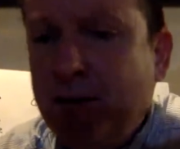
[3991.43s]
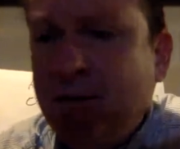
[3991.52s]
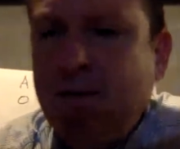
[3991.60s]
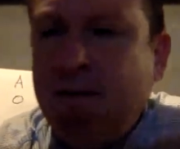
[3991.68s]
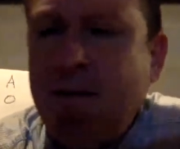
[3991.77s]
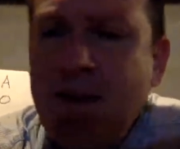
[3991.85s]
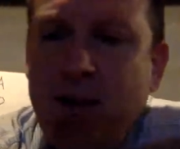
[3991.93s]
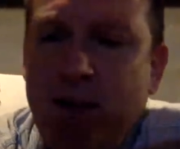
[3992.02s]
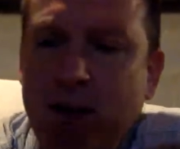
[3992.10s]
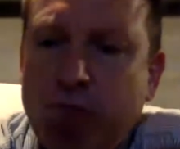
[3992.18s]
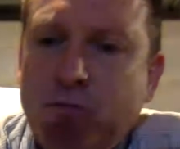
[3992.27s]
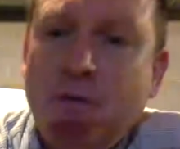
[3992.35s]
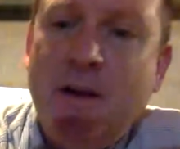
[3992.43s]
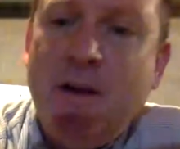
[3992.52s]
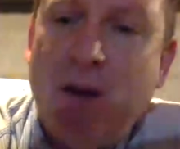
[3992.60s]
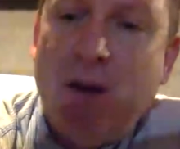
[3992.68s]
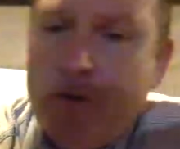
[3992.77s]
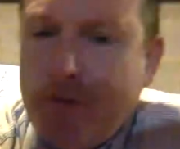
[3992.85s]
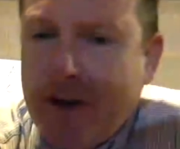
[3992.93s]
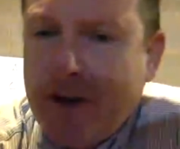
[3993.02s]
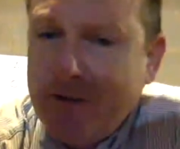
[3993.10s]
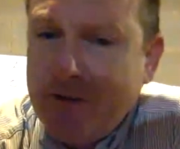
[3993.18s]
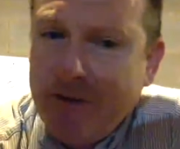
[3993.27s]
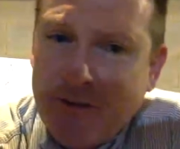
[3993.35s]
The keys for the other
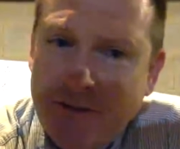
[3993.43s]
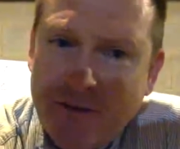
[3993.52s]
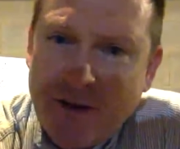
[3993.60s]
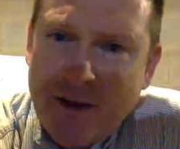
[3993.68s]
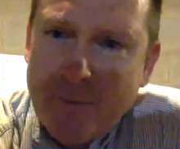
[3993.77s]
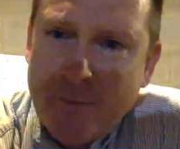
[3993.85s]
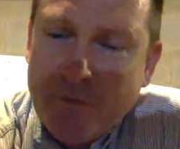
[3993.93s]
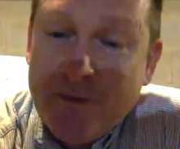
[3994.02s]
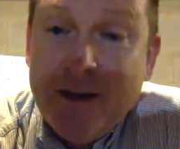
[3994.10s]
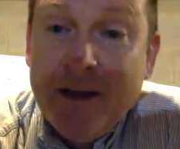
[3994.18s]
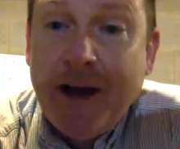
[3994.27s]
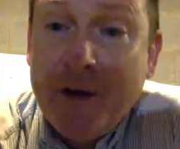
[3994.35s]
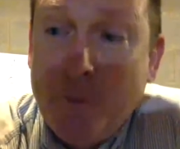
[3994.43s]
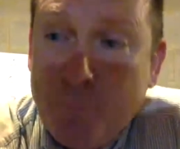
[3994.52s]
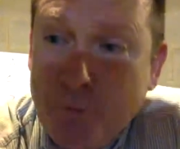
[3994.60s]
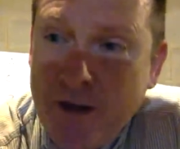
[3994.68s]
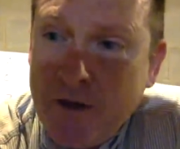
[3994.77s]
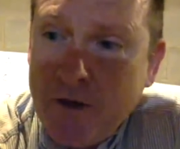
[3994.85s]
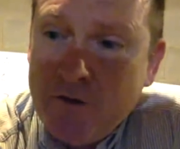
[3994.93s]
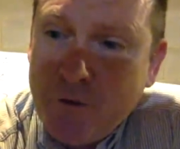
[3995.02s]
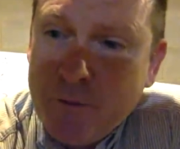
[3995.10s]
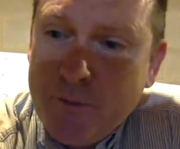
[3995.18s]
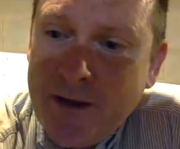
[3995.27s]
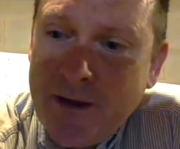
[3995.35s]
sections exams. I don't plan on
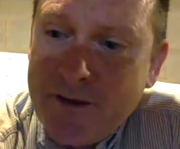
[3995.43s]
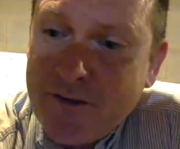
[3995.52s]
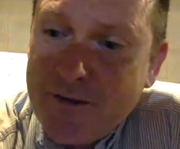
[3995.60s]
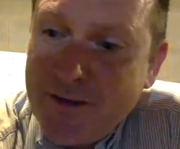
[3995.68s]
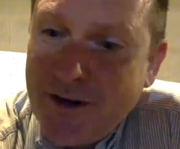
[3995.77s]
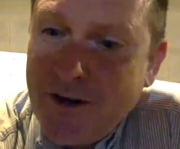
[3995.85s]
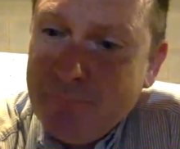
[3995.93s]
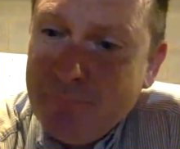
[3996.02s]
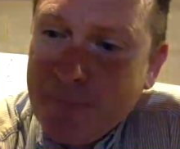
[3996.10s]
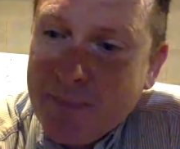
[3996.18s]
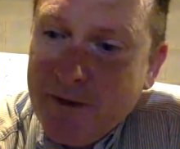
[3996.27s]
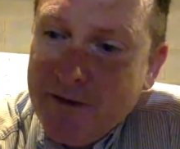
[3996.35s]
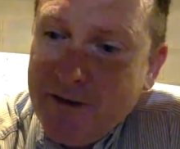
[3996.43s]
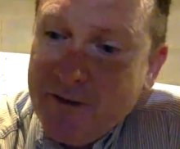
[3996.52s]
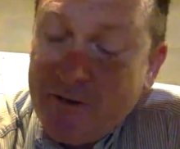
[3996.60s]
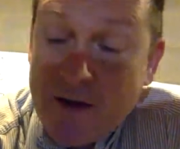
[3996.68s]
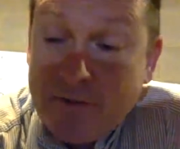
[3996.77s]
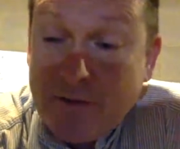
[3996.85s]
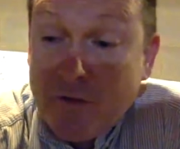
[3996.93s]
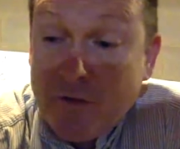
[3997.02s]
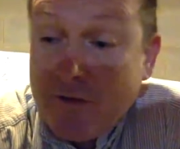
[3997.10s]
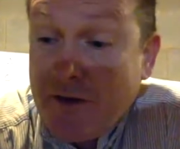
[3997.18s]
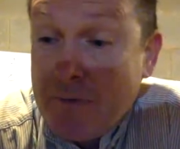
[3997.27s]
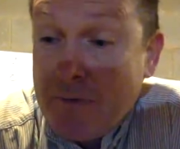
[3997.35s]
doing that. It's not that those
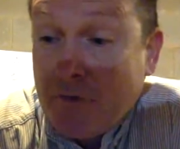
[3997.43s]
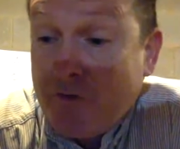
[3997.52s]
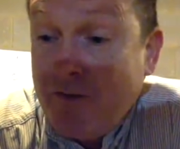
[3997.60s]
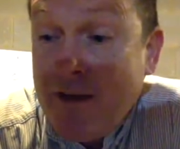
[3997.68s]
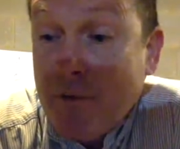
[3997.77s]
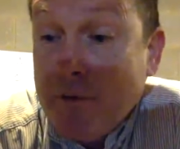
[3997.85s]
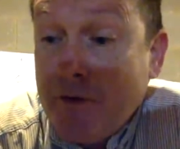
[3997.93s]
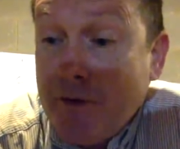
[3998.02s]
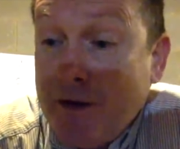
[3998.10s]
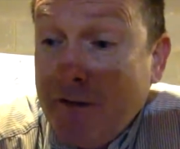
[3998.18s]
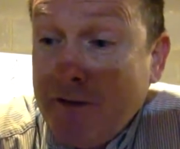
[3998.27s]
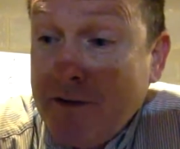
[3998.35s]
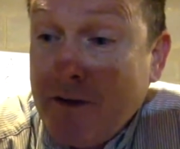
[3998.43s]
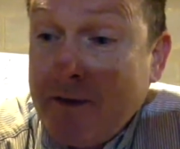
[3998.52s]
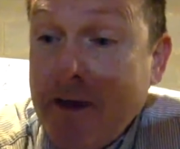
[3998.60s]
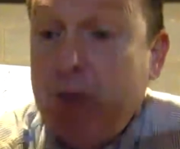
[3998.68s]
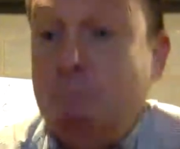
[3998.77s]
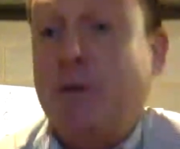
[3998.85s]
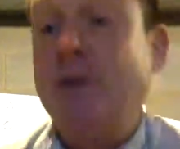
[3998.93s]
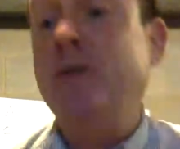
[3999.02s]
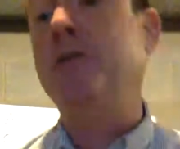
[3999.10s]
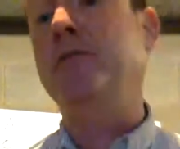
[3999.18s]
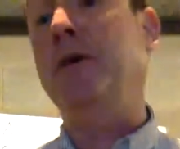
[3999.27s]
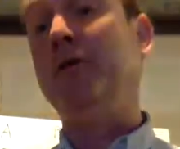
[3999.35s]
exams are secret or anything like that, but I
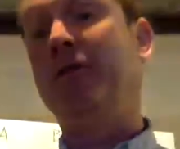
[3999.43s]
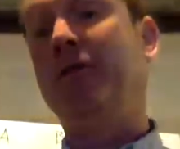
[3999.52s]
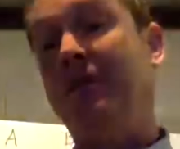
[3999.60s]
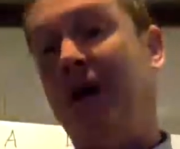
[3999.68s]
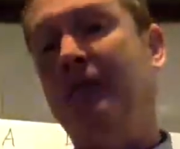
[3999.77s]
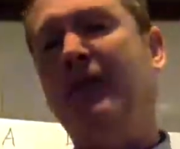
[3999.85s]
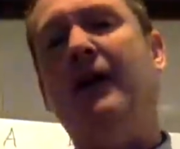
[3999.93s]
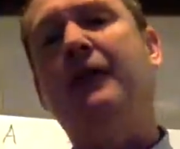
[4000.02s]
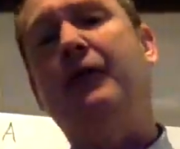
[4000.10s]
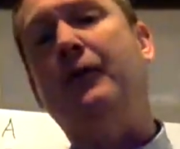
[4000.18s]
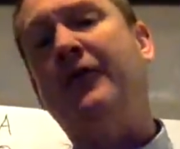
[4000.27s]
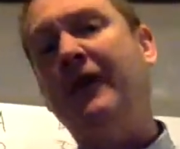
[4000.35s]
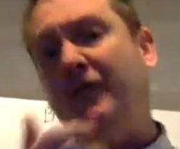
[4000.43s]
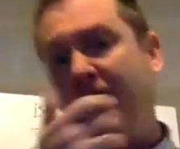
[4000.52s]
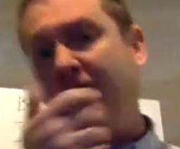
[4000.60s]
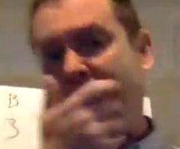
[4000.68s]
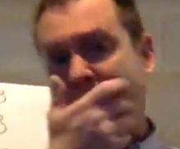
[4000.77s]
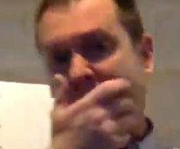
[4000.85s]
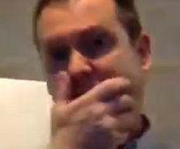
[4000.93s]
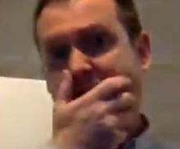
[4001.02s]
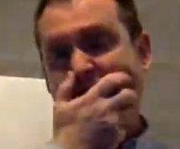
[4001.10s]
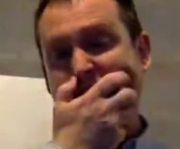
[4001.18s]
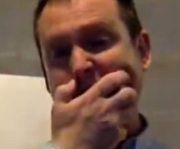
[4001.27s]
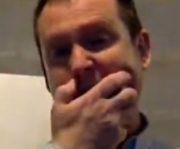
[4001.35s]
feel like if I was teaching this
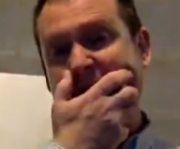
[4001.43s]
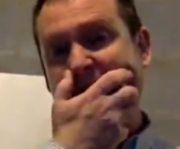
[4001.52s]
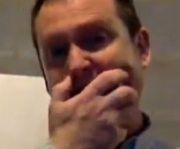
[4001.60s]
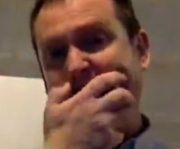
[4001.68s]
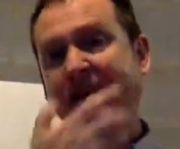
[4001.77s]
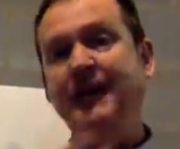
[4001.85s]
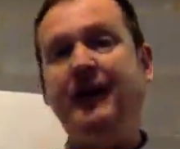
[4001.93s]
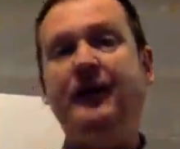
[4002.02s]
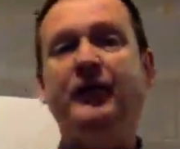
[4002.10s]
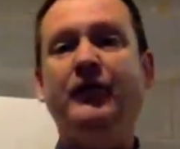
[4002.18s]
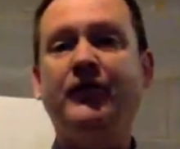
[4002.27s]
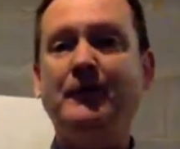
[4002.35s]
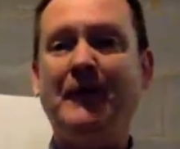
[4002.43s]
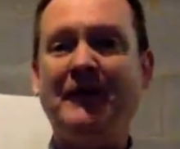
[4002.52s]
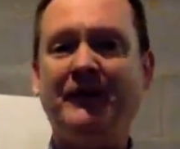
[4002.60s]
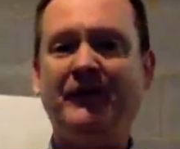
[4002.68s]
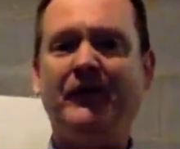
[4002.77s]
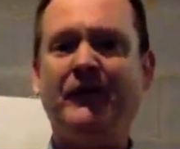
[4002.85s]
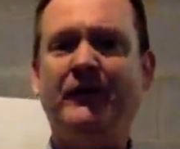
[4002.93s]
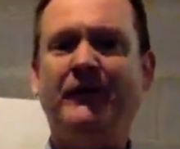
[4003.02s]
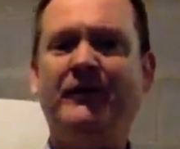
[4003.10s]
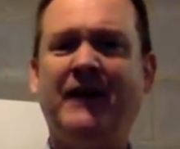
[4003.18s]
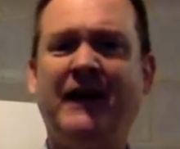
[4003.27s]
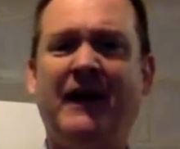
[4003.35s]
class in any other semester,
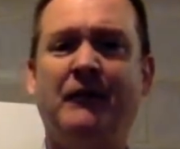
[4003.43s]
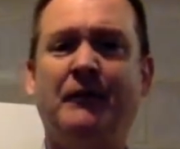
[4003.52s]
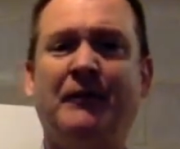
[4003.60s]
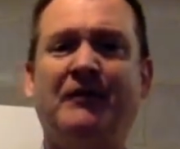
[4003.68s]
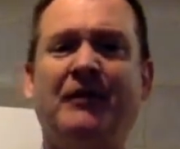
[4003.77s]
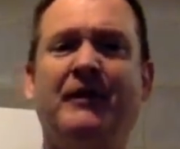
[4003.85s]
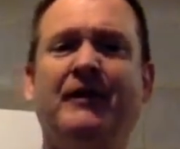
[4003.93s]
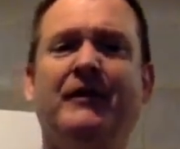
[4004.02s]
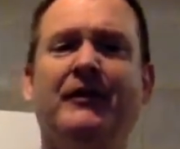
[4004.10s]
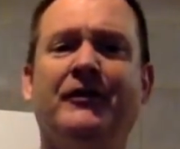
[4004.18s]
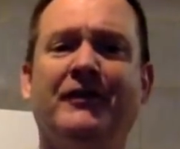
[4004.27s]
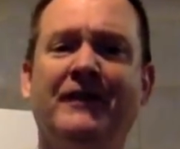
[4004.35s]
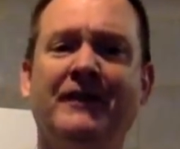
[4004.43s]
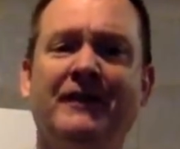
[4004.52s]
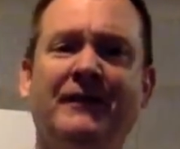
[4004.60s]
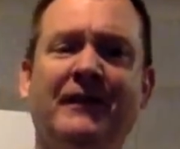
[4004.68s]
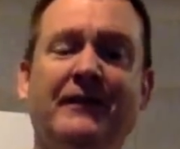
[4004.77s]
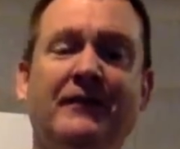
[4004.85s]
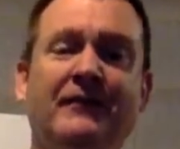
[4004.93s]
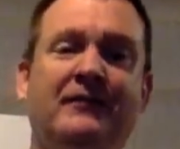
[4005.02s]
you'd kind of have the materials that